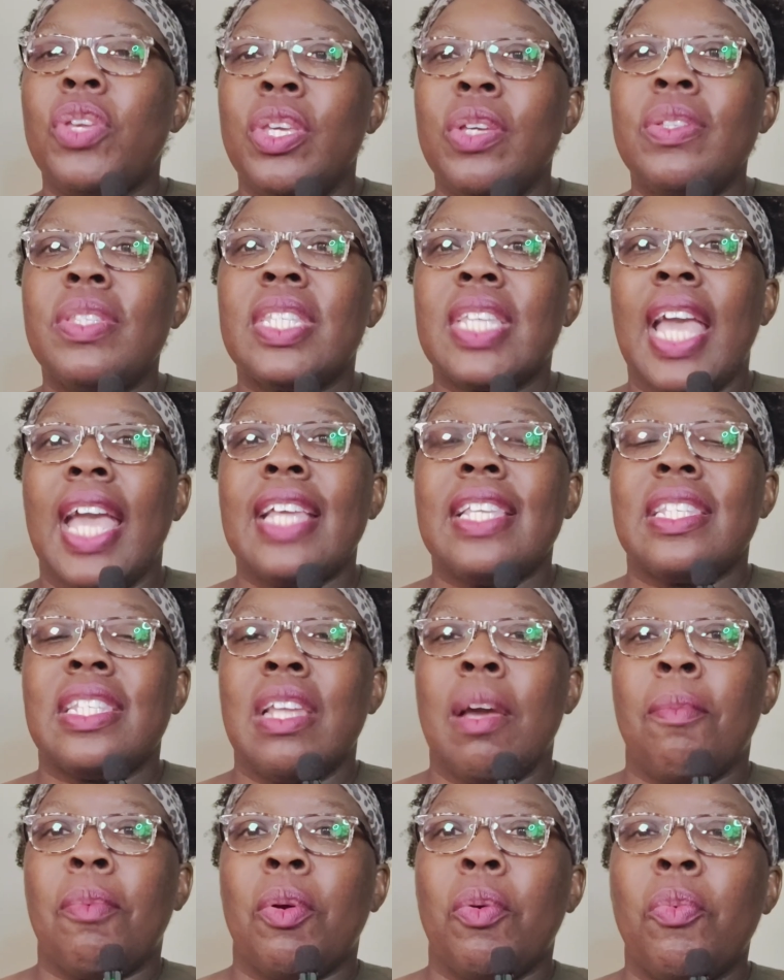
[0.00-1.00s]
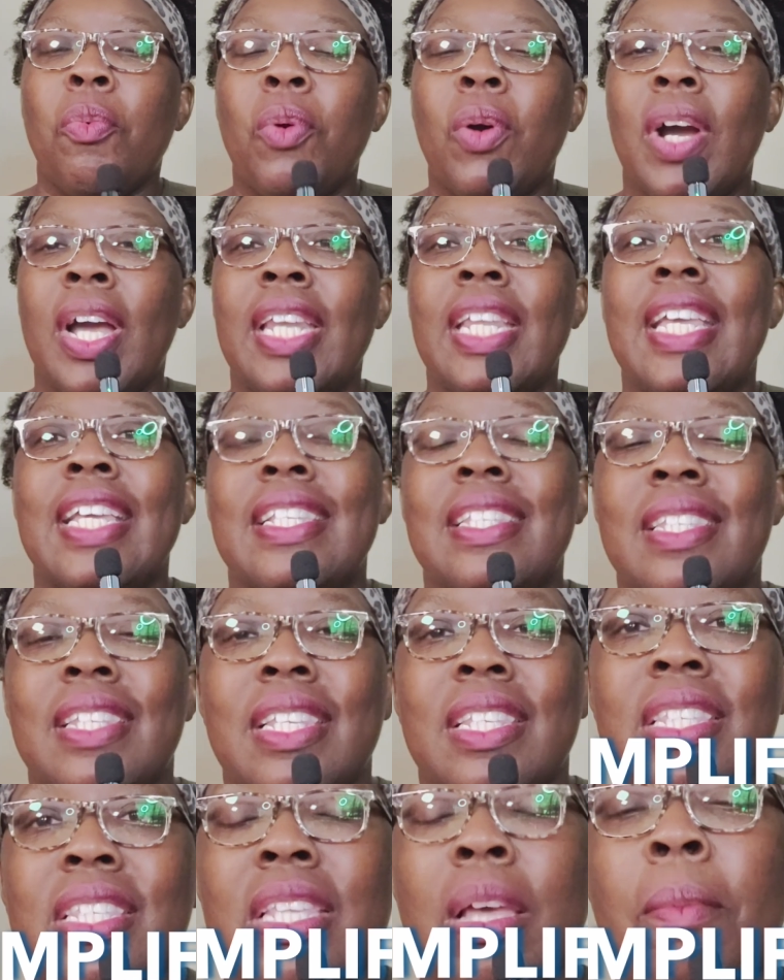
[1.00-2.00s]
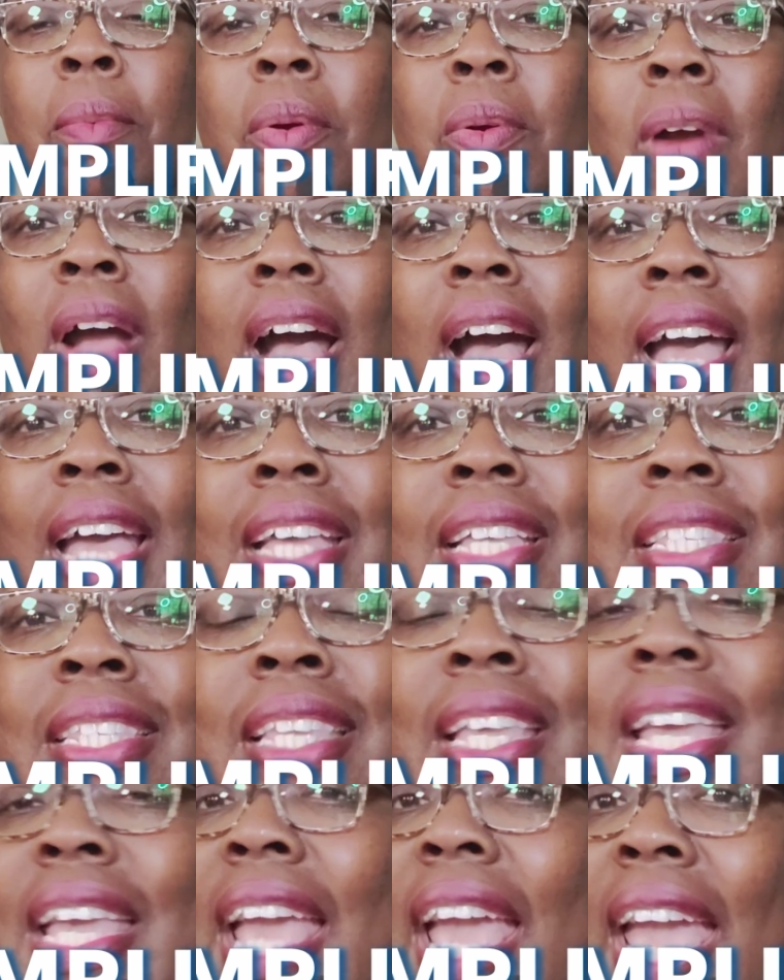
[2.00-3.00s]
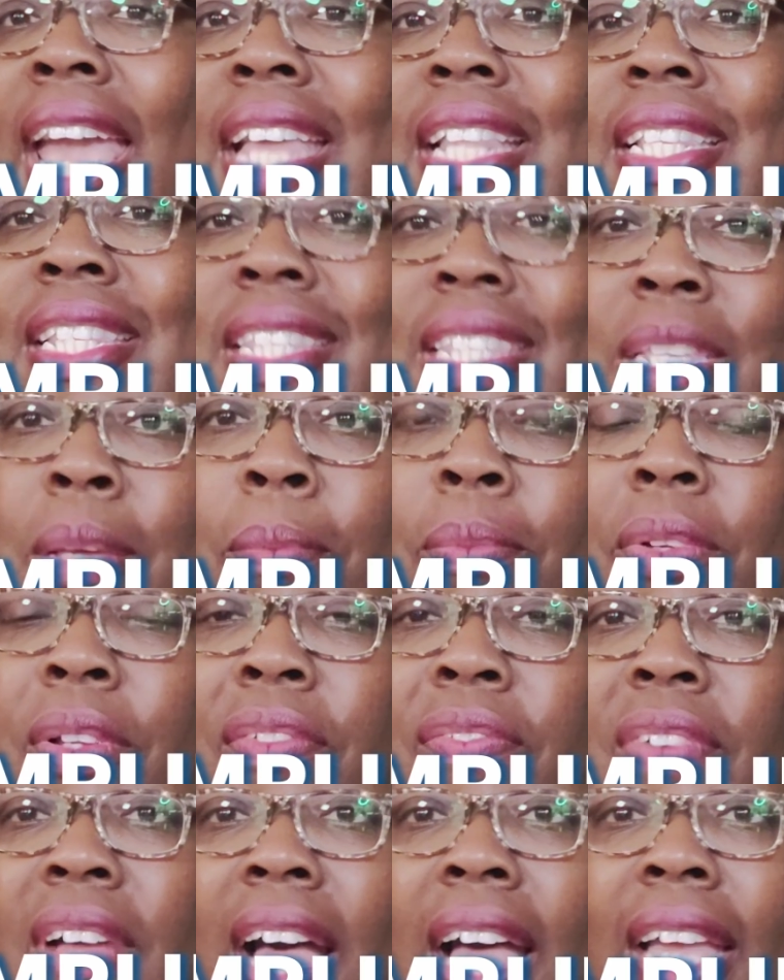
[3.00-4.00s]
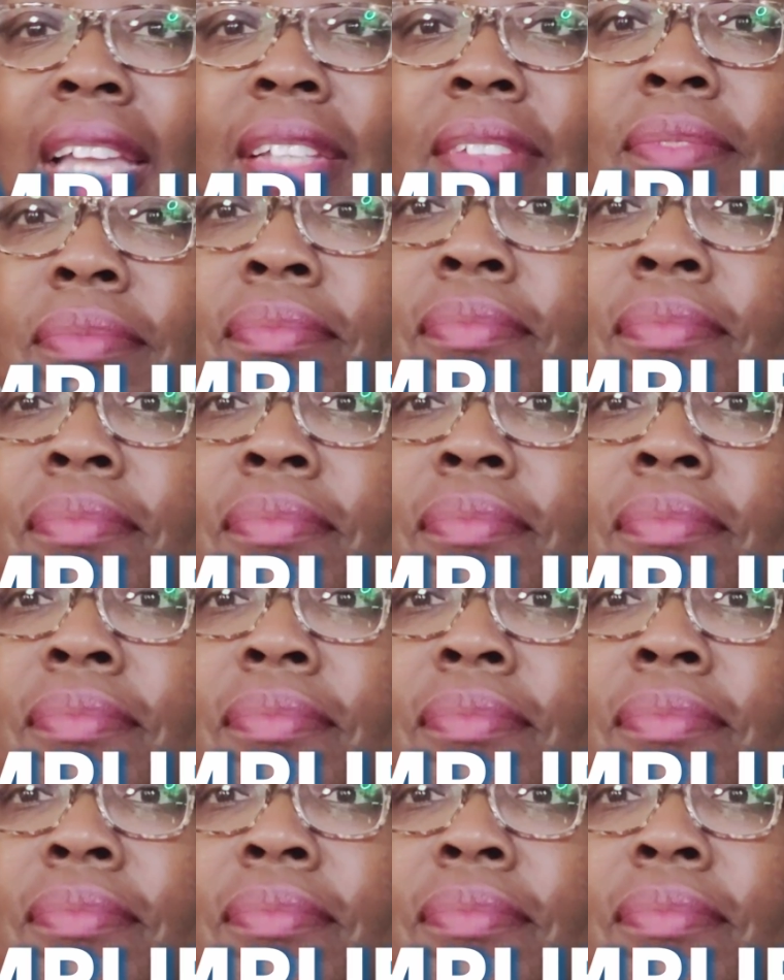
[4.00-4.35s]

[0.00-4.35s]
use case number 1 is to summarize and simplify.